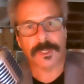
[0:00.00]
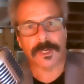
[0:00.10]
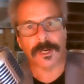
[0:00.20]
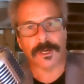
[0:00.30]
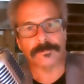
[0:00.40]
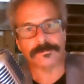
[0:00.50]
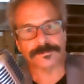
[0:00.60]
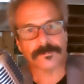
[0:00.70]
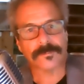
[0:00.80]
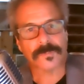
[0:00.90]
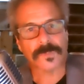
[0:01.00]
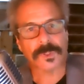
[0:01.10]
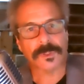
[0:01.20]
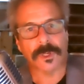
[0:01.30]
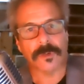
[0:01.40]
Um,
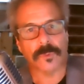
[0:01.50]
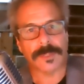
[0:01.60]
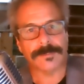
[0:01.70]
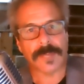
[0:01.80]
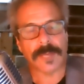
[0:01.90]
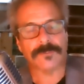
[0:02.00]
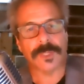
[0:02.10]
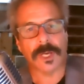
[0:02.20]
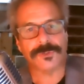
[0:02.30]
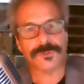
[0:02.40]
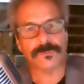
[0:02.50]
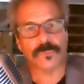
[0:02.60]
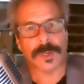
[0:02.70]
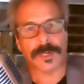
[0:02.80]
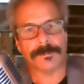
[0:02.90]
you know, when Henry Hudson
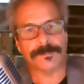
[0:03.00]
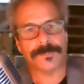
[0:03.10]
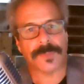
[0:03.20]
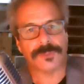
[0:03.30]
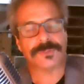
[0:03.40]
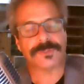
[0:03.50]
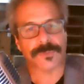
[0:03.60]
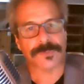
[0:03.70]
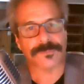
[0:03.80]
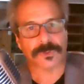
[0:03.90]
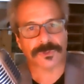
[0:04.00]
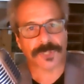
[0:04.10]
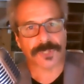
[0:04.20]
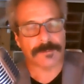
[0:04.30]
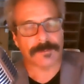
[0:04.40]
went up the Hudson for the first
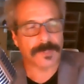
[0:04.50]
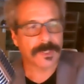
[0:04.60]
time,